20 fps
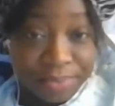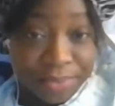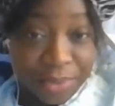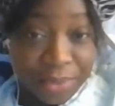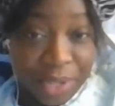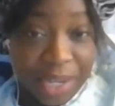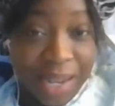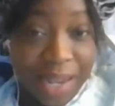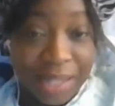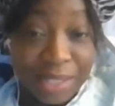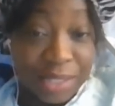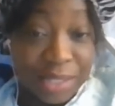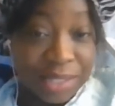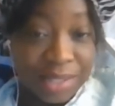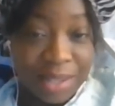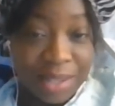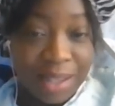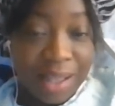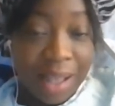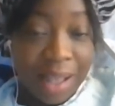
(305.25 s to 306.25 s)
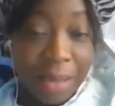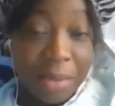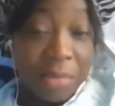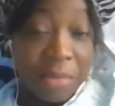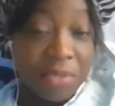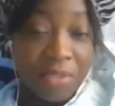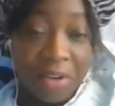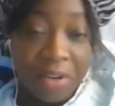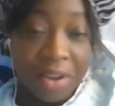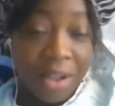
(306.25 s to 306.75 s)
Okay, that's, I'm gonna
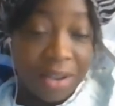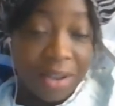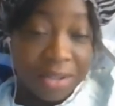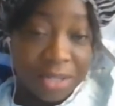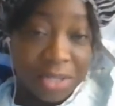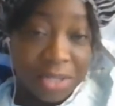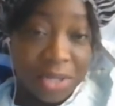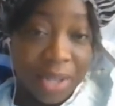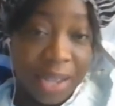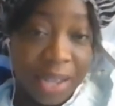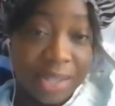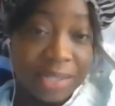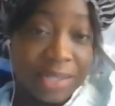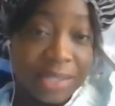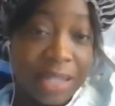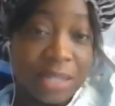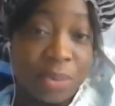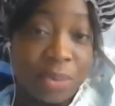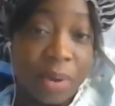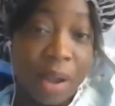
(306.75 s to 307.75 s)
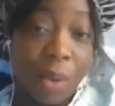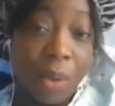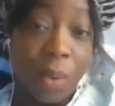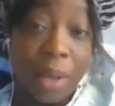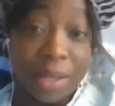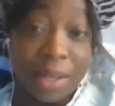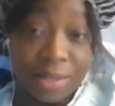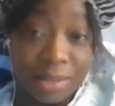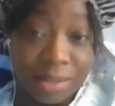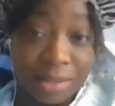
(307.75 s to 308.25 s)
be very honest with you guys. That's where I
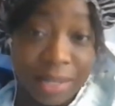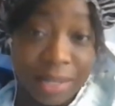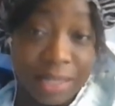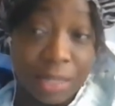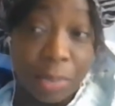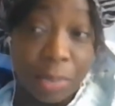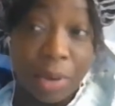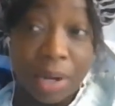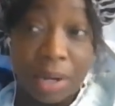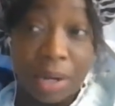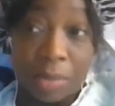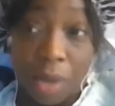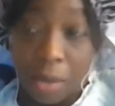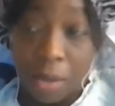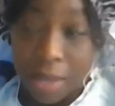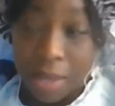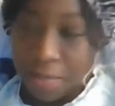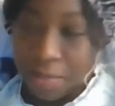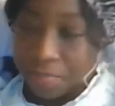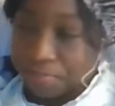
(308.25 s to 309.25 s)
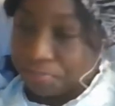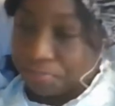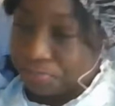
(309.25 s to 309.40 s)
was as a pregnant mommy.